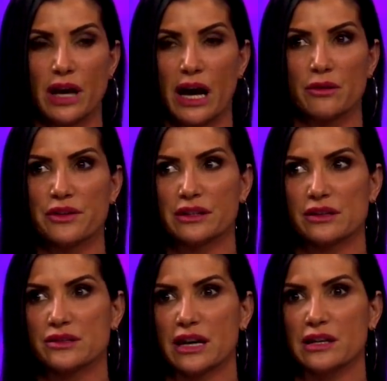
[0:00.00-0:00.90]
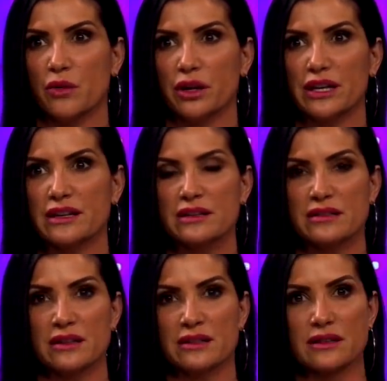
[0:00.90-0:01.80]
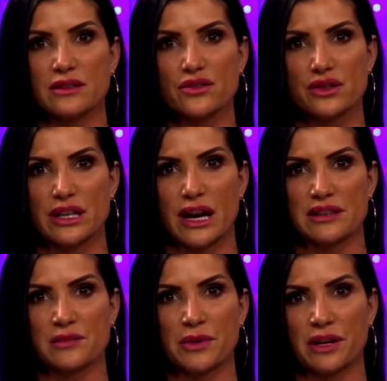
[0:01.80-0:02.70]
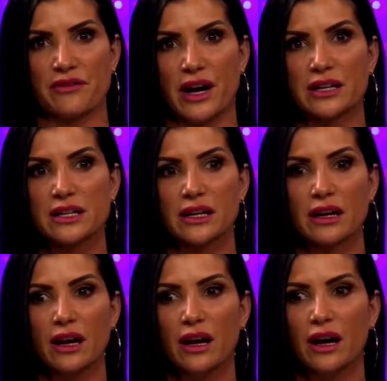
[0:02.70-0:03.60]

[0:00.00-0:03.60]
I don't think there's anyone that is in this industry that hasn't been affected.